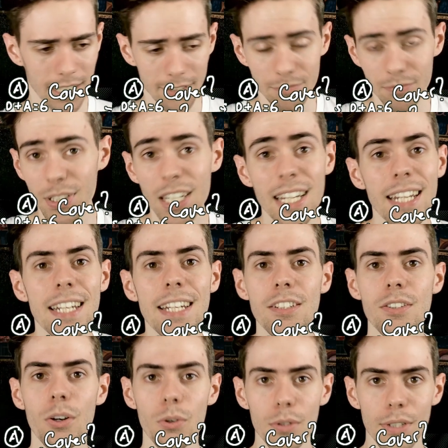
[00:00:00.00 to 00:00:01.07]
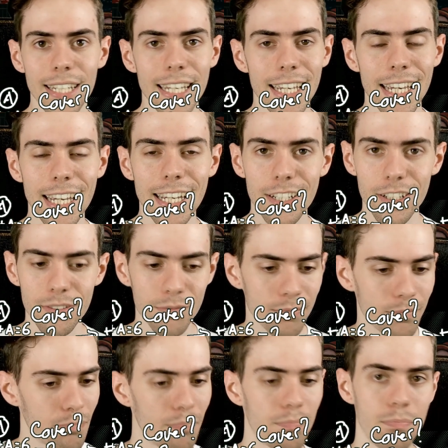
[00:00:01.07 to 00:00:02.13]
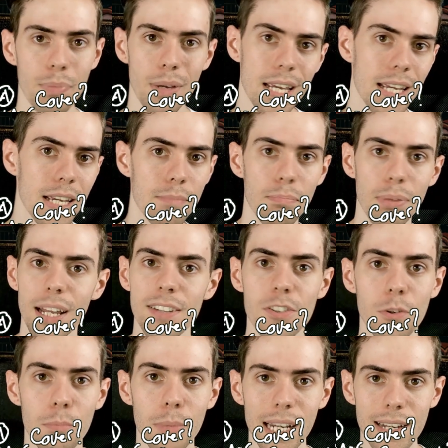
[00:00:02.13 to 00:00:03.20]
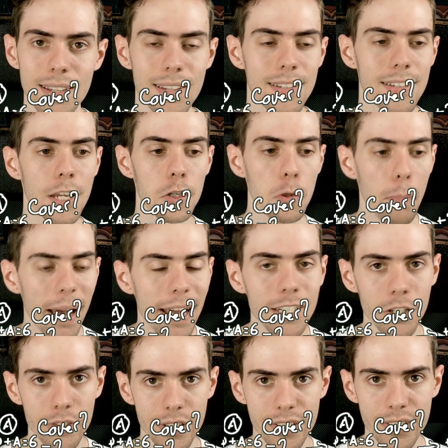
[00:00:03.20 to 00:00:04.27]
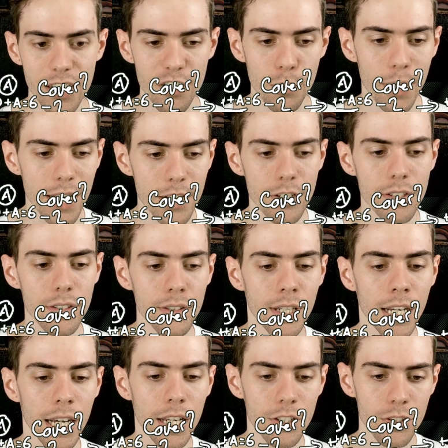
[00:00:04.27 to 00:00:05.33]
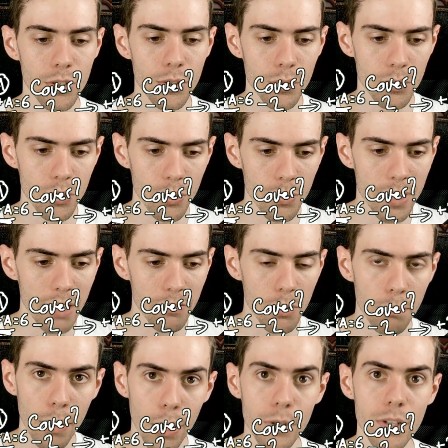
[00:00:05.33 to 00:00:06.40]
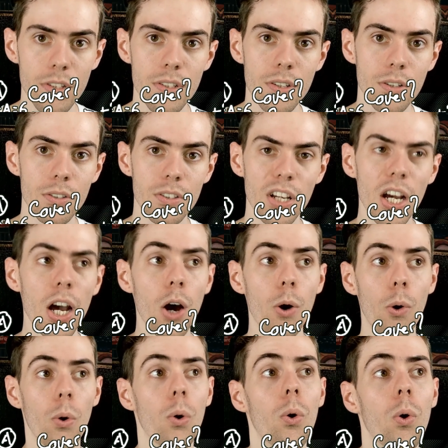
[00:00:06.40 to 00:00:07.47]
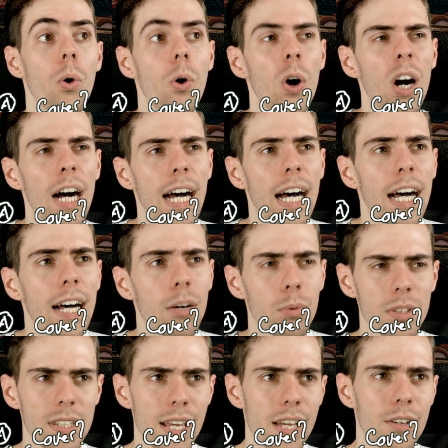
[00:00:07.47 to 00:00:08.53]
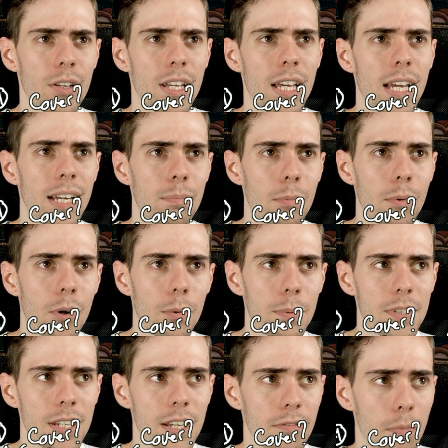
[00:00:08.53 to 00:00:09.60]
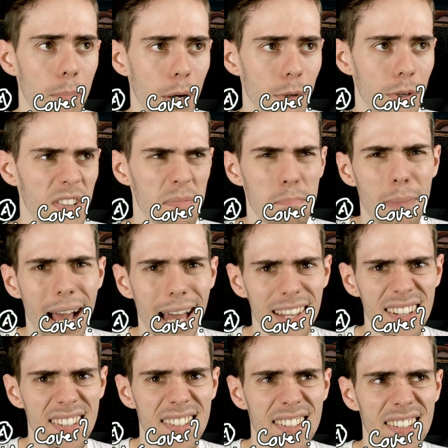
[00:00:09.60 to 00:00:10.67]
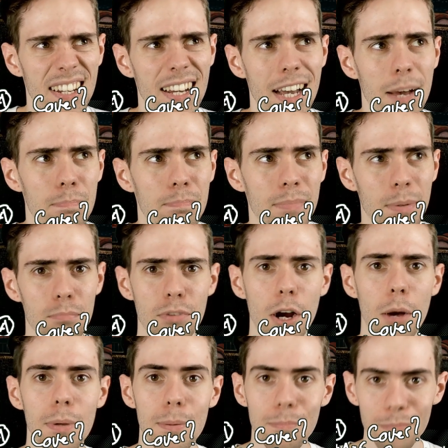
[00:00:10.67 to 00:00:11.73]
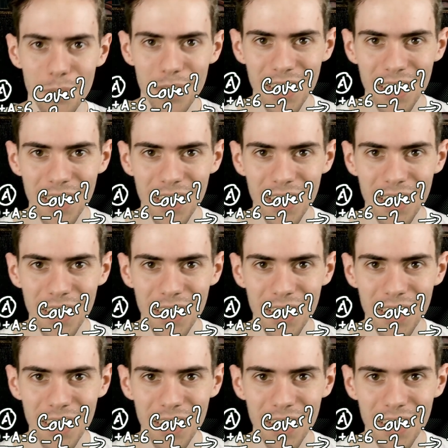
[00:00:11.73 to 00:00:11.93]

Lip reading: it can be plus or minuses depending on the situation to give you bonuses. Or what's the opposite of a bonus? Malus? A problem.